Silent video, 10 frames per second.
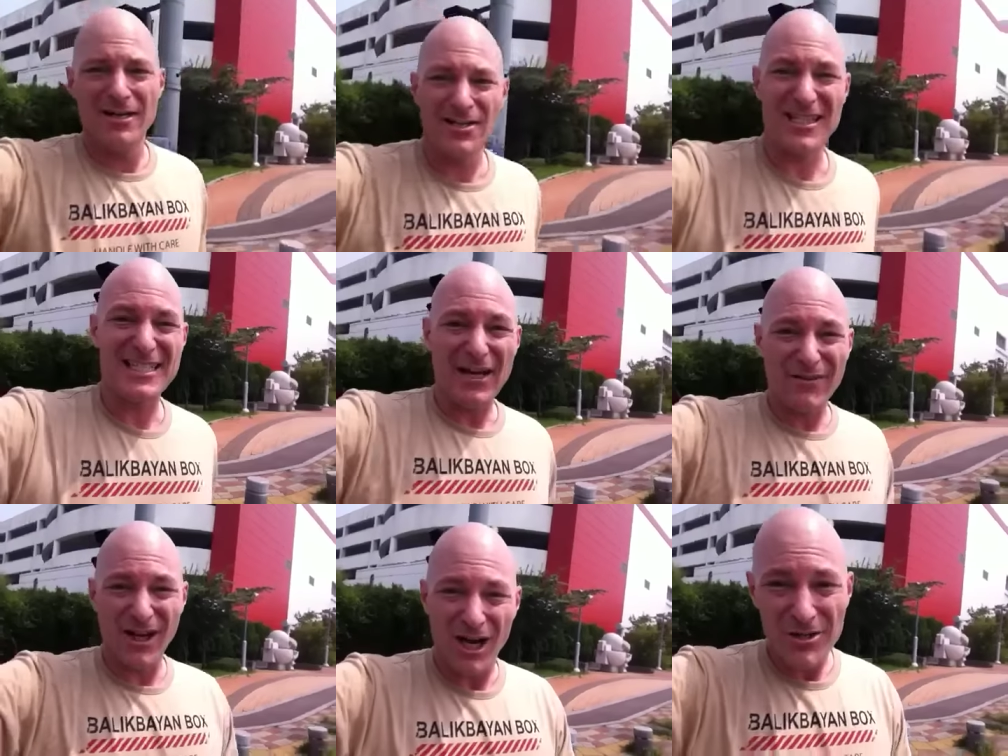to
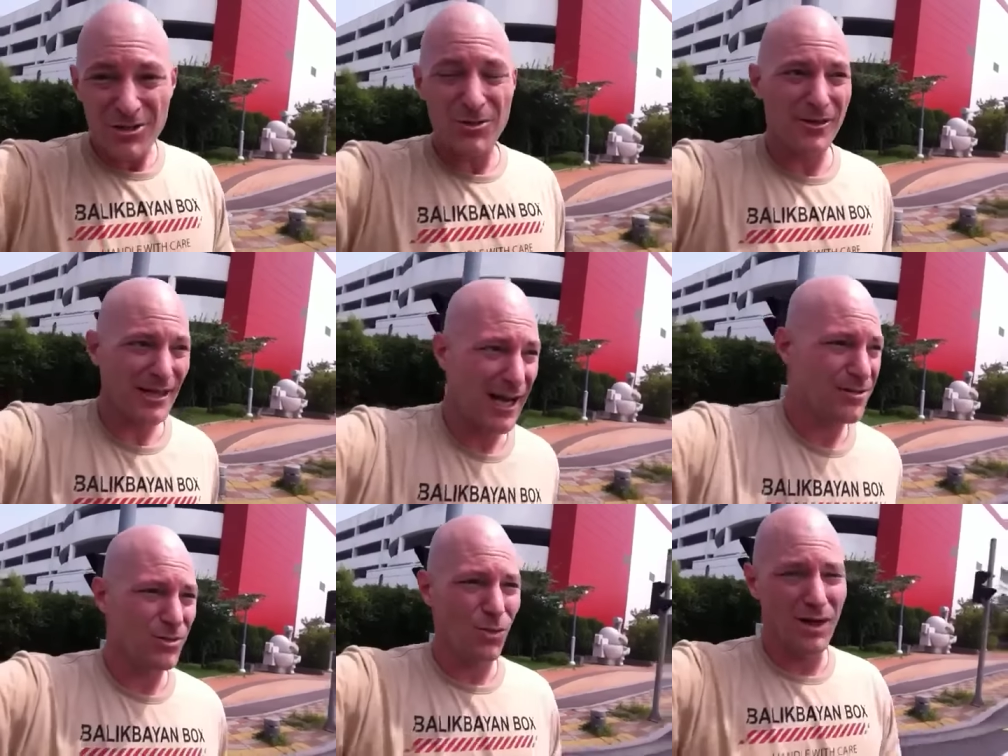
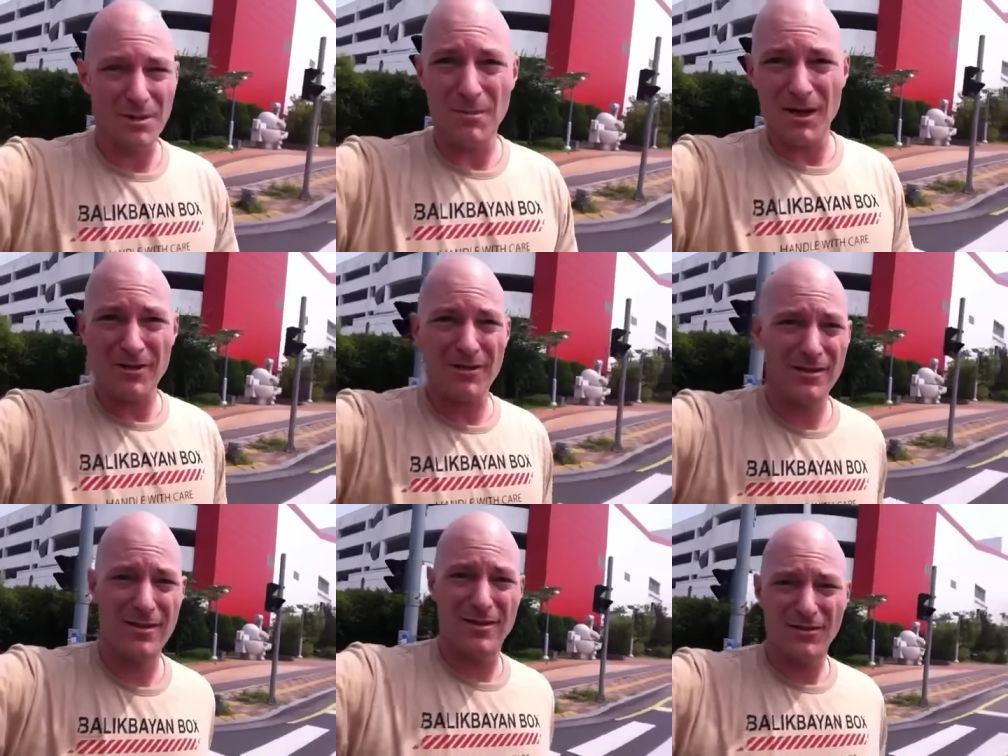700,000 won a month
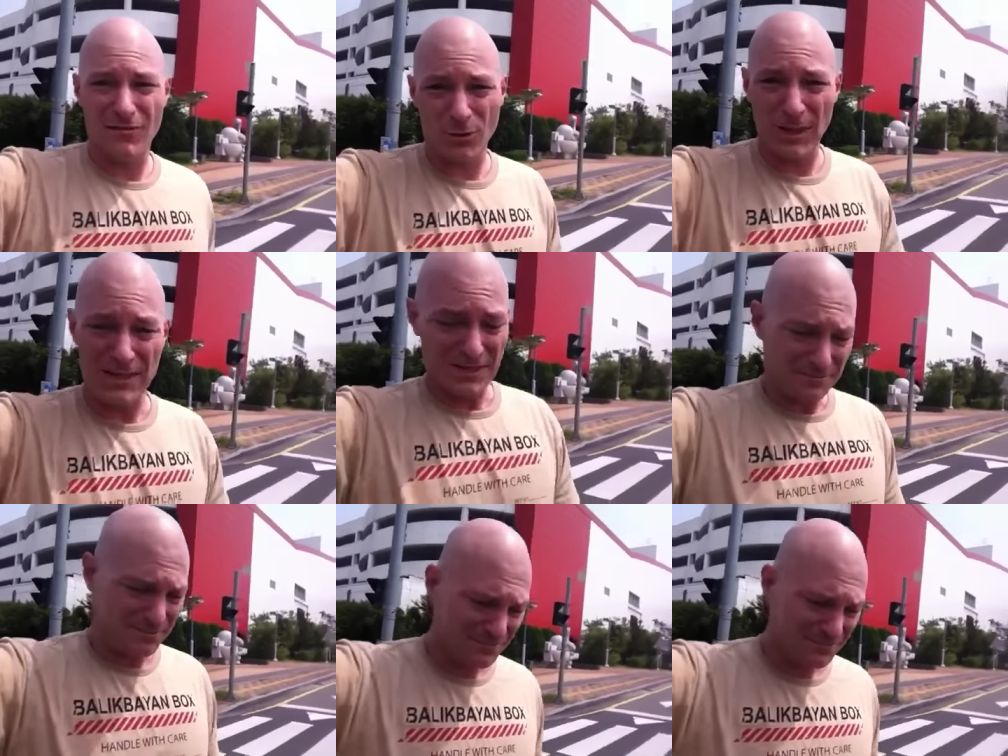for rent.